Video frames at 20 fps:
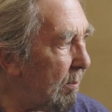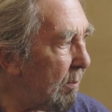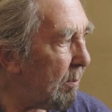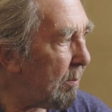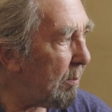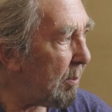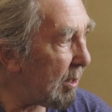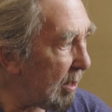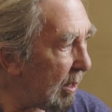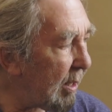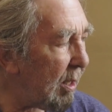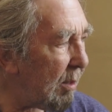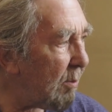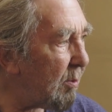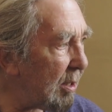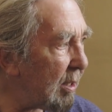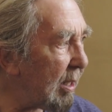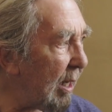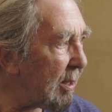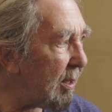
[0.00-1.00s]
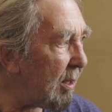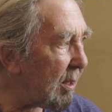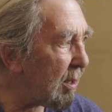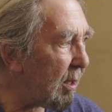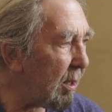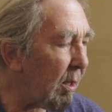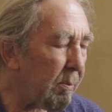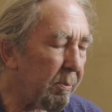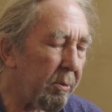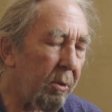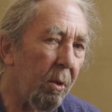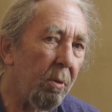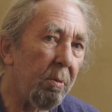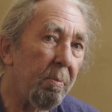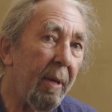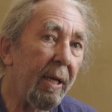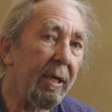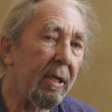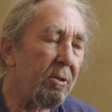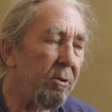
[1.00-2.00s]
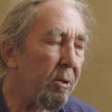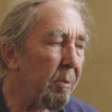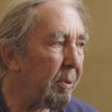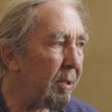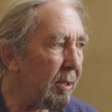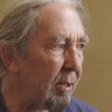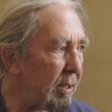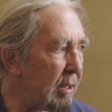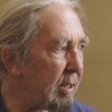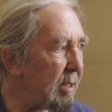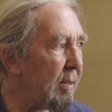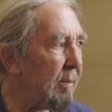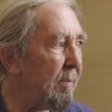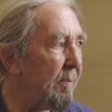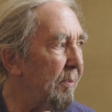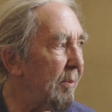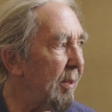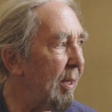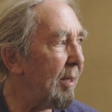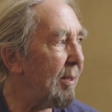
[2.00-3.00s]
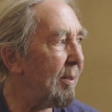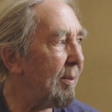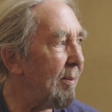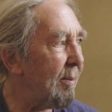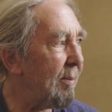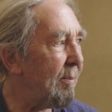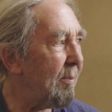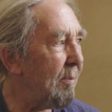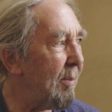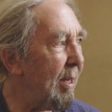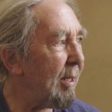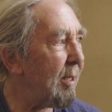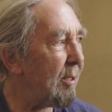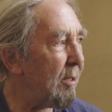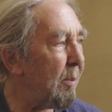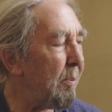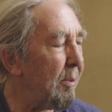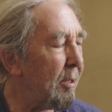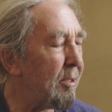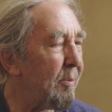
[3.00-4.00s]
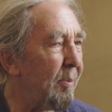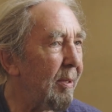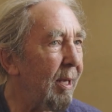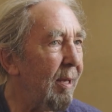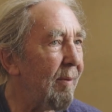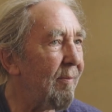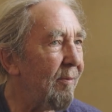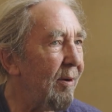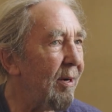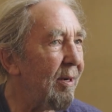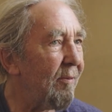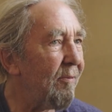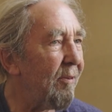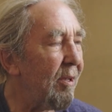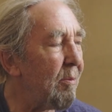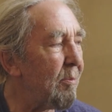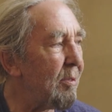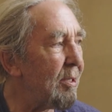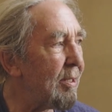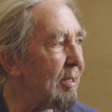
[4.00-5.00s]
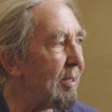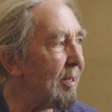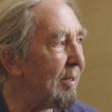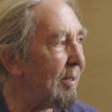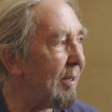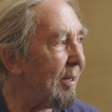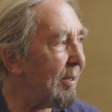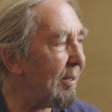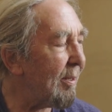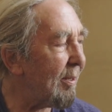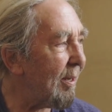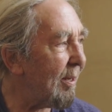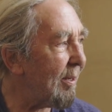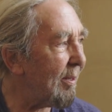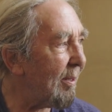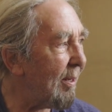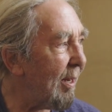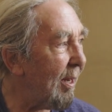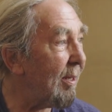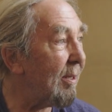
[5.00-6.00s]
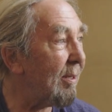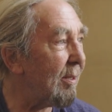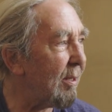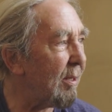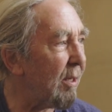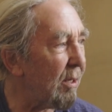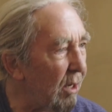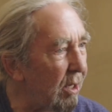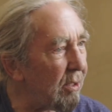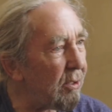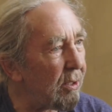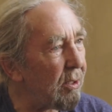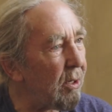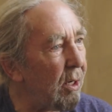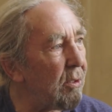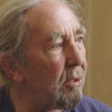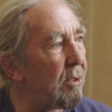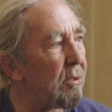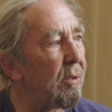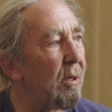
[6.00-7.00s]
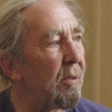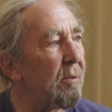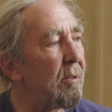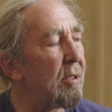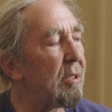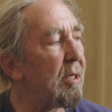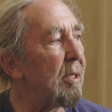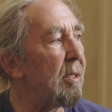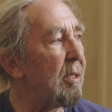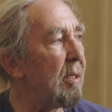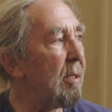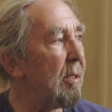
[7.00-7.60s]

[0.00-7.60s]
But together we started a club called Megatripolis, and Megatripolis became very famous in the London underground scene,